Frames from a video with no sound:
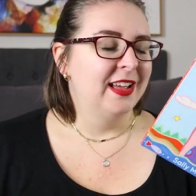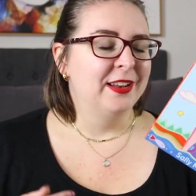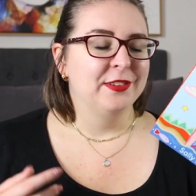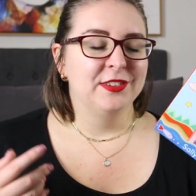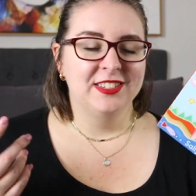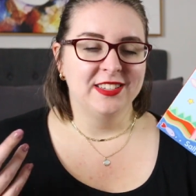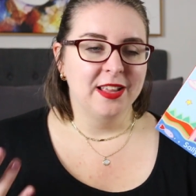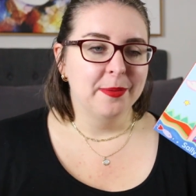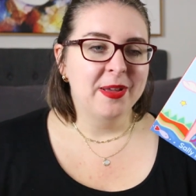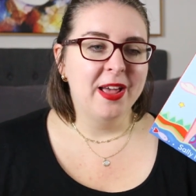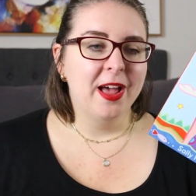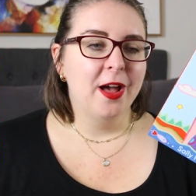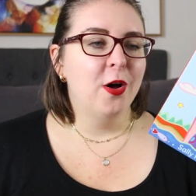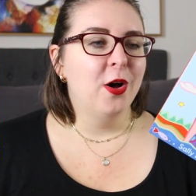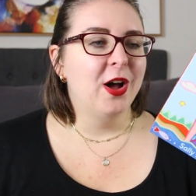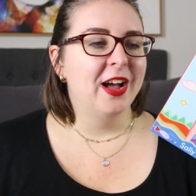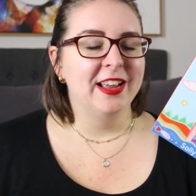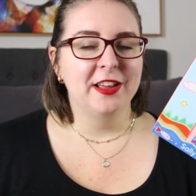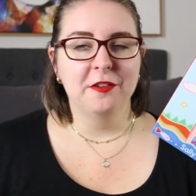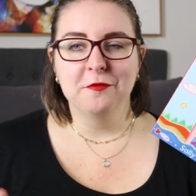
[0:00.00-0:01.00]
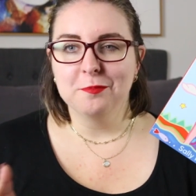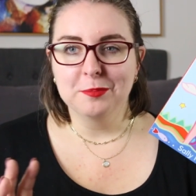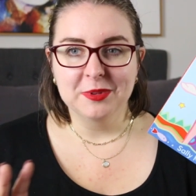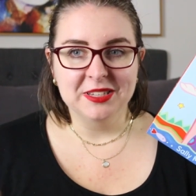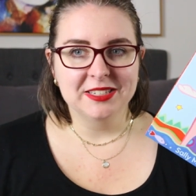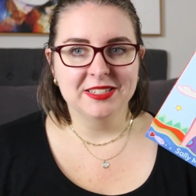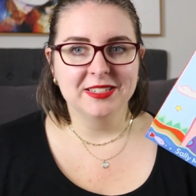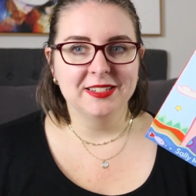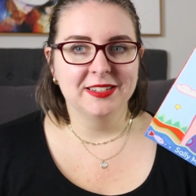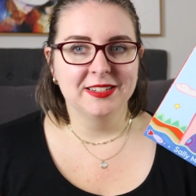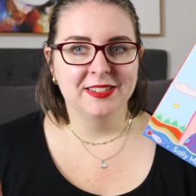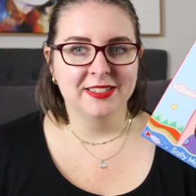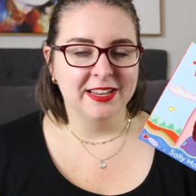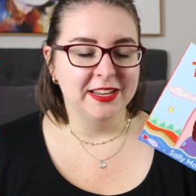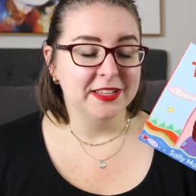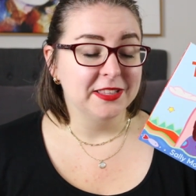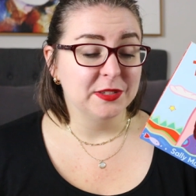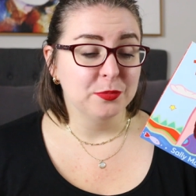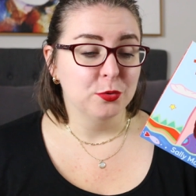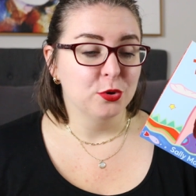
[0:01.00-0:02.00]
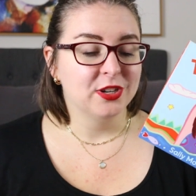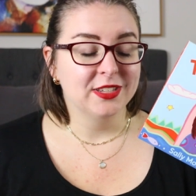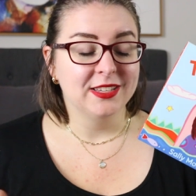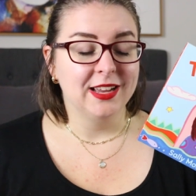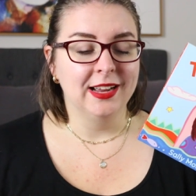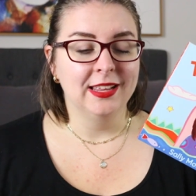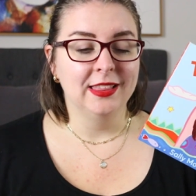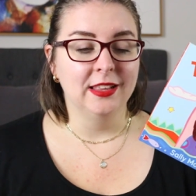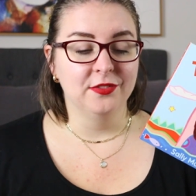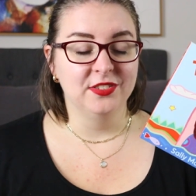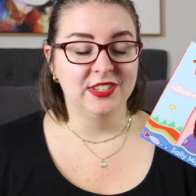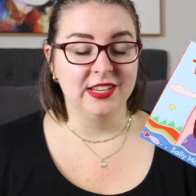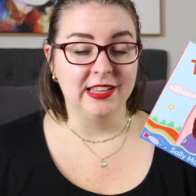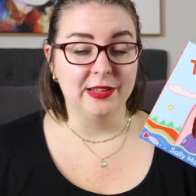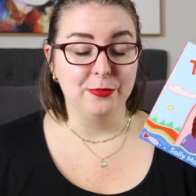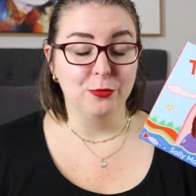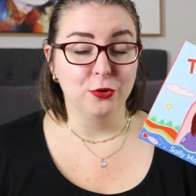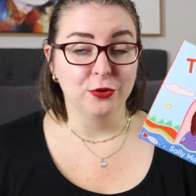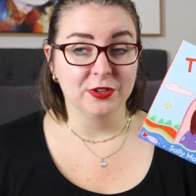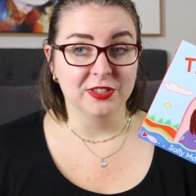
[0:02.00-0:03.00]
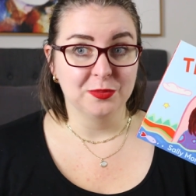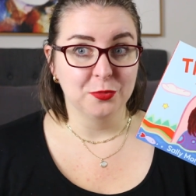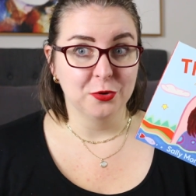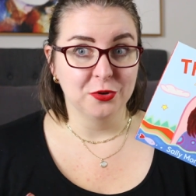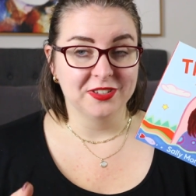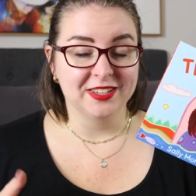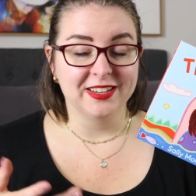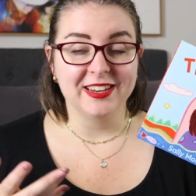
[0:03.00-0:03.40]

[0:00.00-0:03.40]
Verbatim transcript: and somehow I have missed seeing this book because I love Sally Morgan's books,